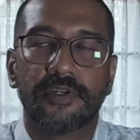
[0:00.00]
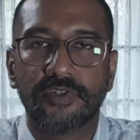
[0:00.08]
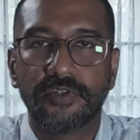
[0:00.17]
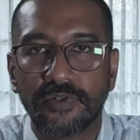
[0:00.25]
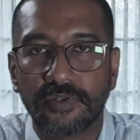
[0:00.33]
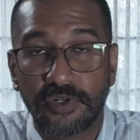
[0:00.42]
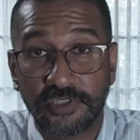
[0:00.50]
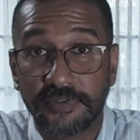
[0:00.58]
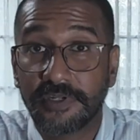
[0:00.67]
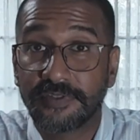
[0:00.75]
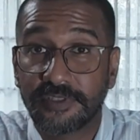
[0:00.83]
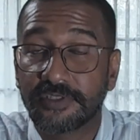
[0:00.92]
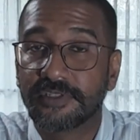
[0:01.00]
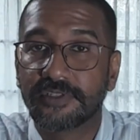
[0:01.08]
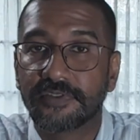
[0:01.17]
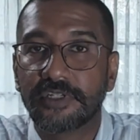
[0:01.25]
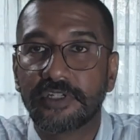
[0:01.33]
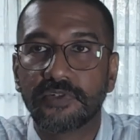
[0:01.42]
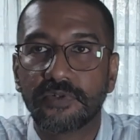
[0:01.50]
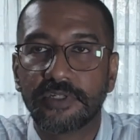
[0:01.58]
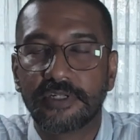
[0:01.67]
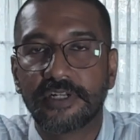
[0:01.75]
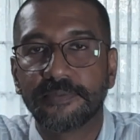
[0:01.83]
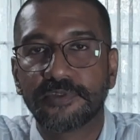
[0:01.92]
So customer acquisition is really cool.
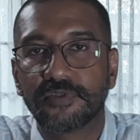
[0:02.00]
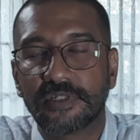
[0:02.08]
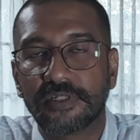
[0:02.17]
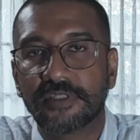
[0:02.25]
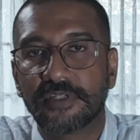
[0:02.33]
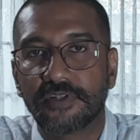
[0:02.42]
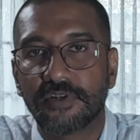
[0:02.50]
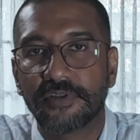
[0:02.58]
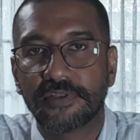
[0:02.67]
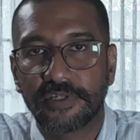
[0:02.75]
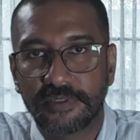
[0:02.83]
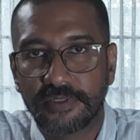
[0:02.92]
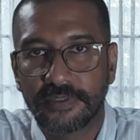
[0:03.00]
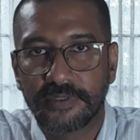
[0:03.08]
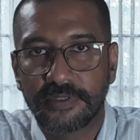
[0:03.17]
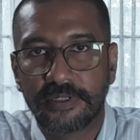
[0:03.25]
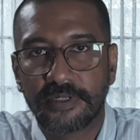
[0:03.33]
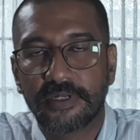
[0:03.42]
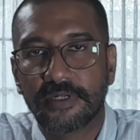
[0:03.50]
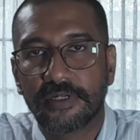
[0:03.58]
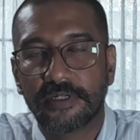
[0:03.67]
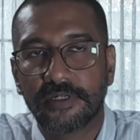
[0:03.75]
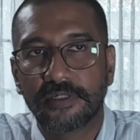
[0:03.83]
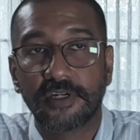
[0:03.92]
It helps you understand a lot of things.
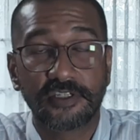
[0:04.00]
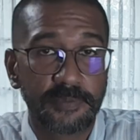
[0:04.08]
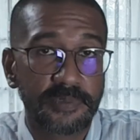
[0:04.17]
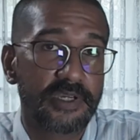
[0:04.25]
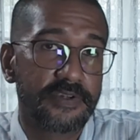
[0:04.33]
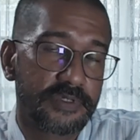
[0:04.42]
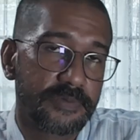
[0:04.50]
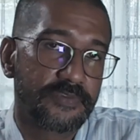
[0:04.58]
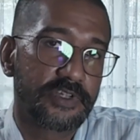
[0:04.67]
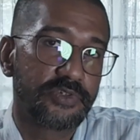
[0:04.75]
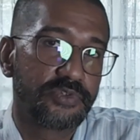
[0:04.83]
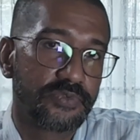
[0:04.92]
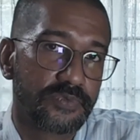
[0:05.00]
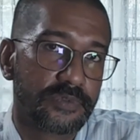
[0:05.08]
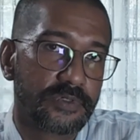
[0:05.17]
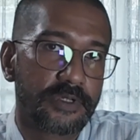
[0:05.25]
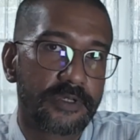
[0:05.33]
Customer lifetime value too.